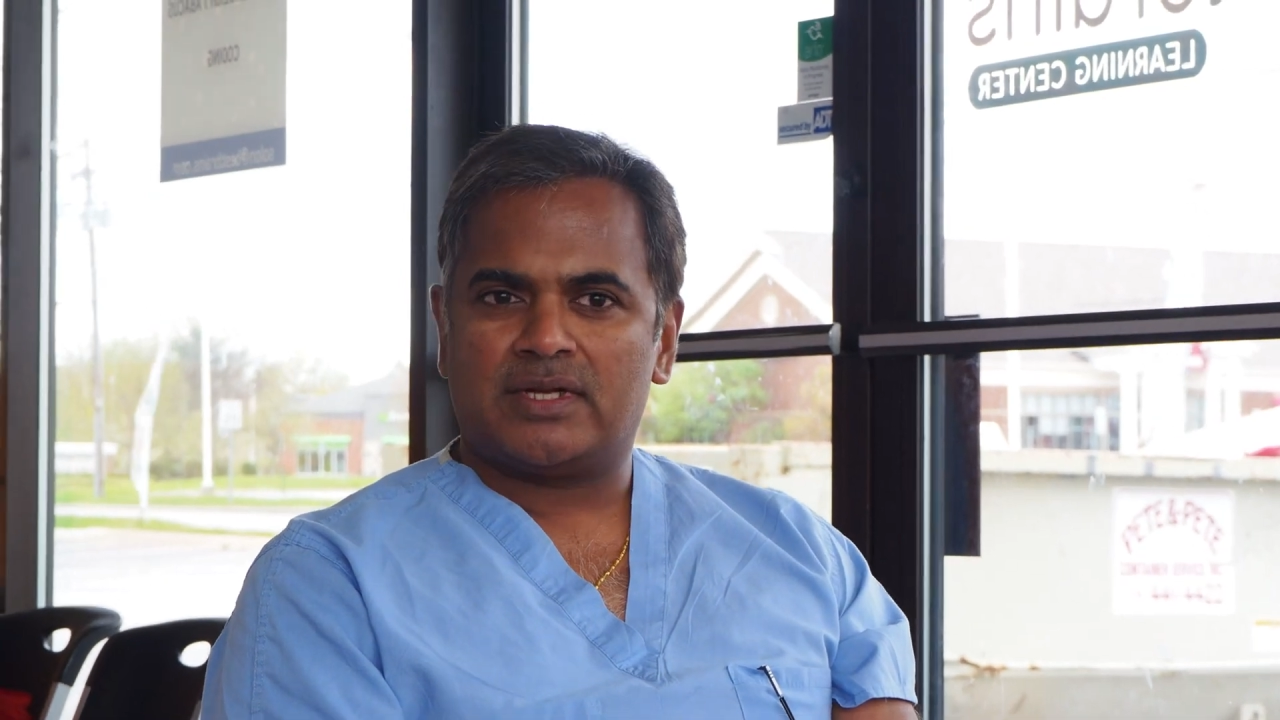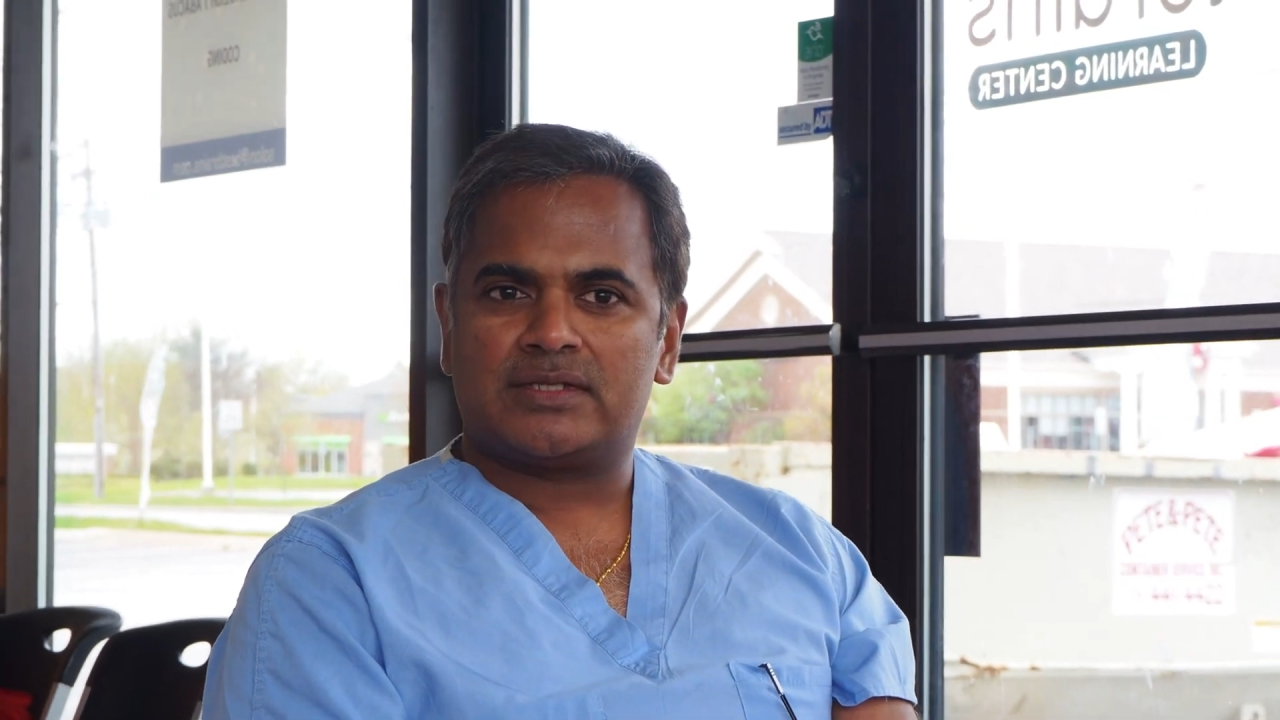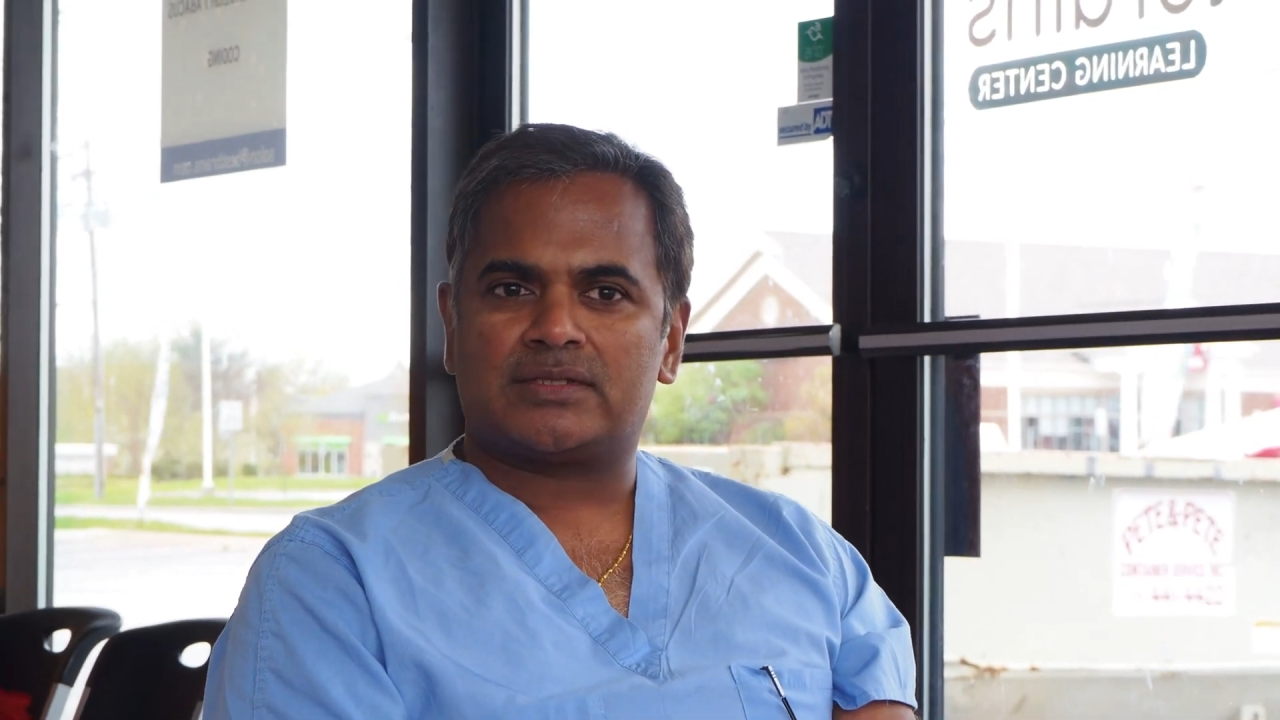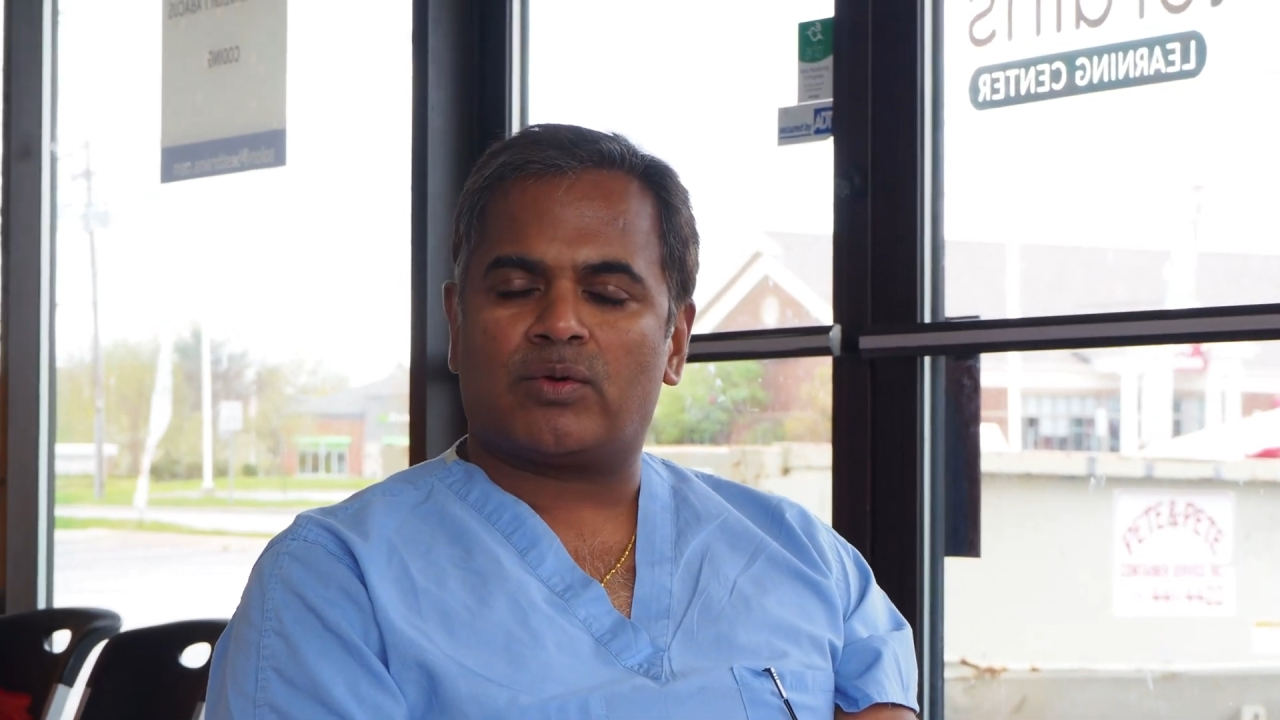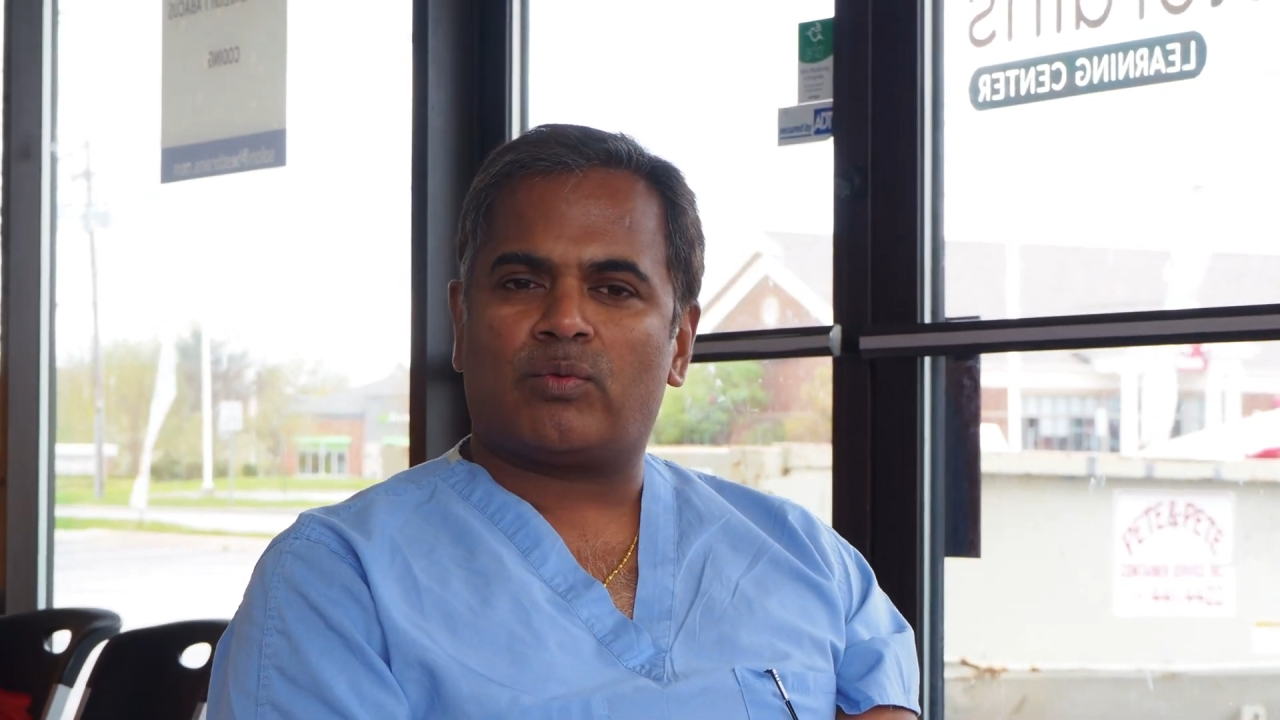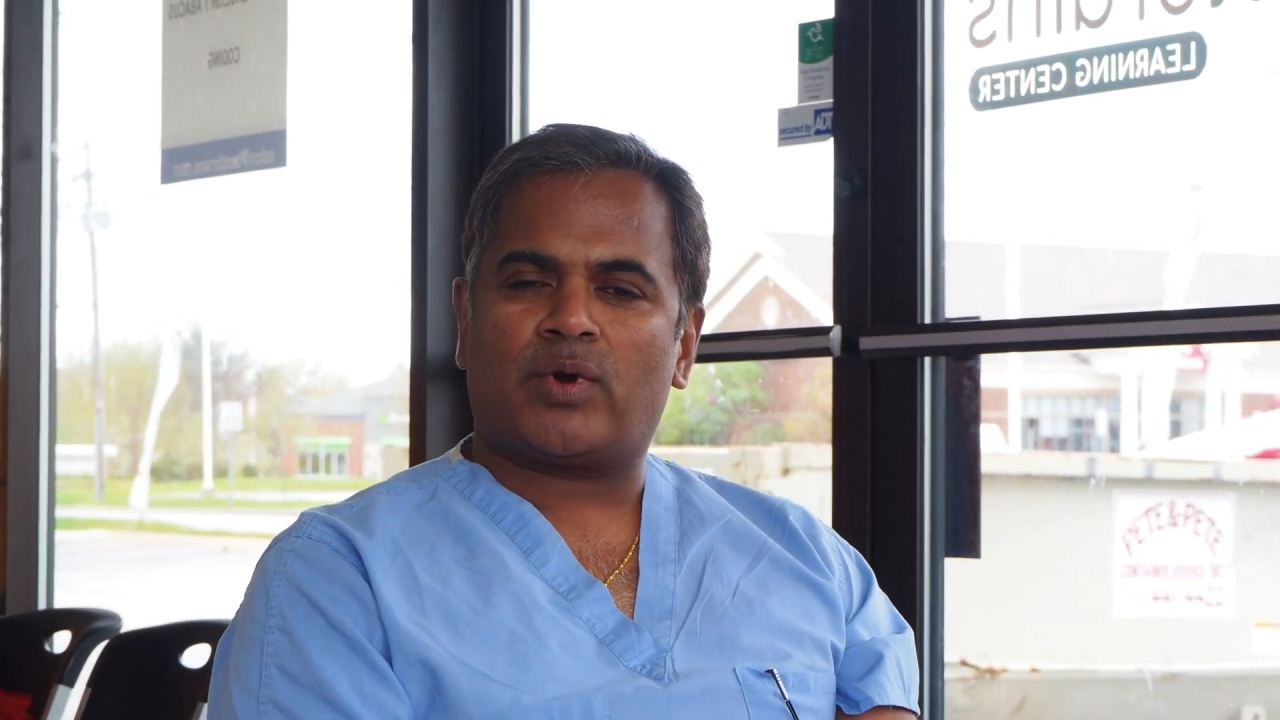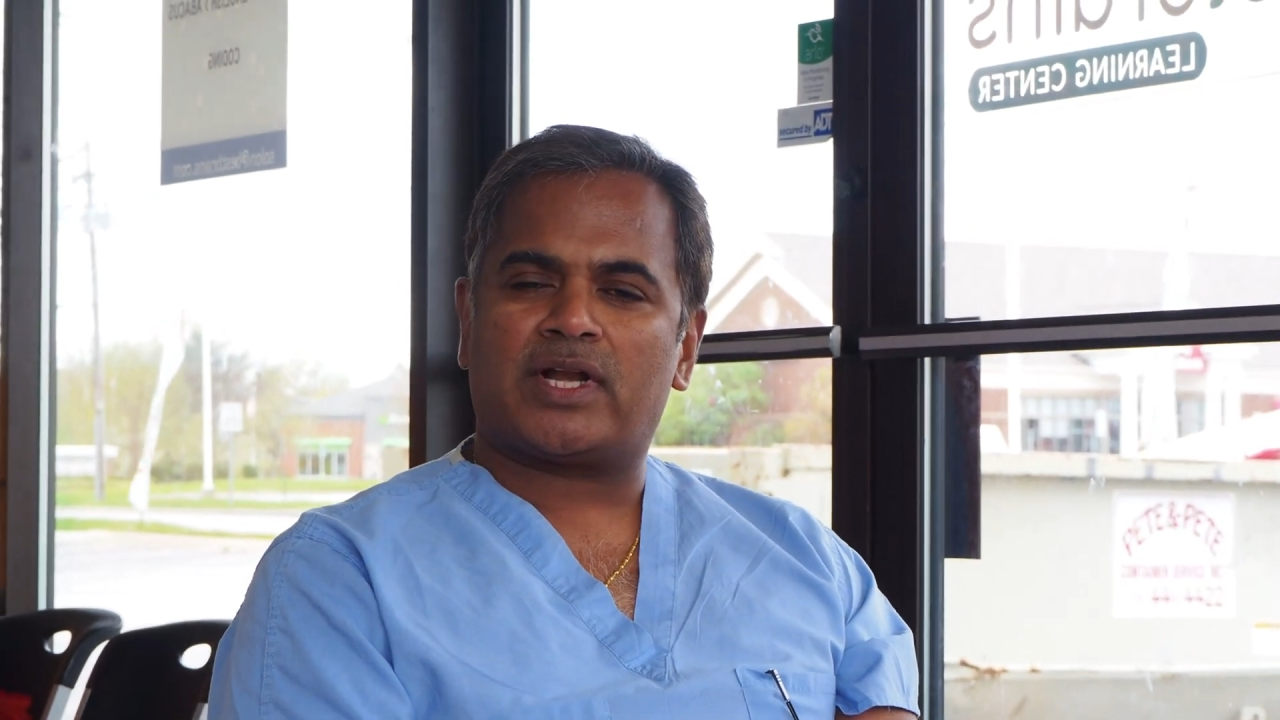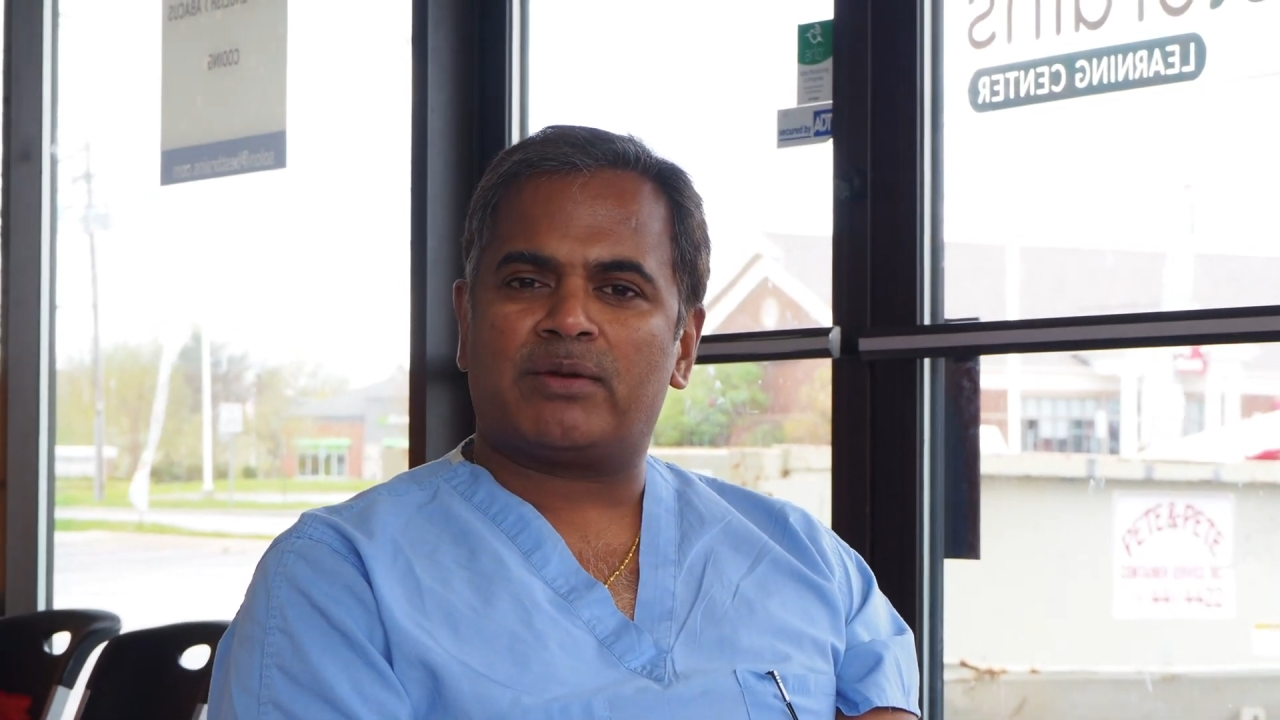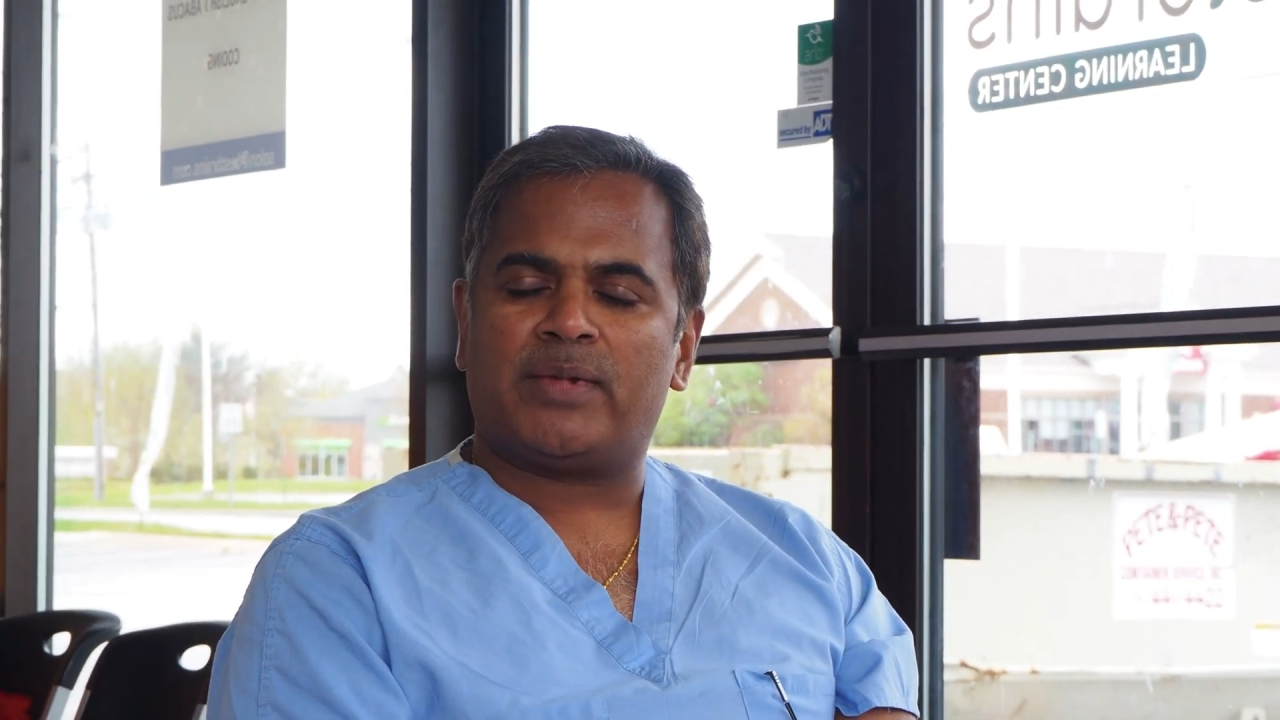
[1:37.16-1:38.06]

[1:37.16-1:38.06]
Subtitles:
So what it